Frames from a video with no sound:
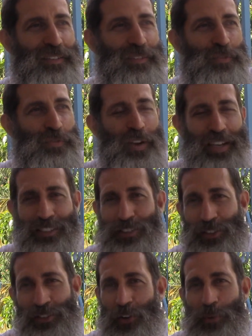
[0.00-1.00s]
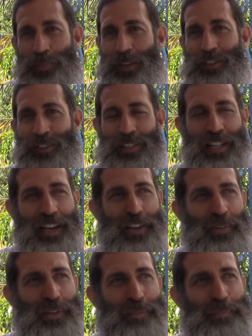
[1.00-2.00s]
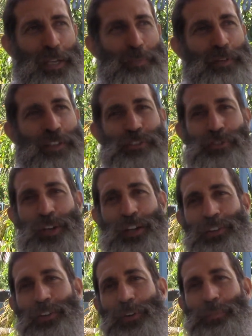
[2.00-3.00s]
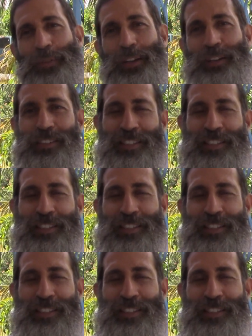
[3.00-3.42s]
friends are growing beards now, and people on the street are growing beards.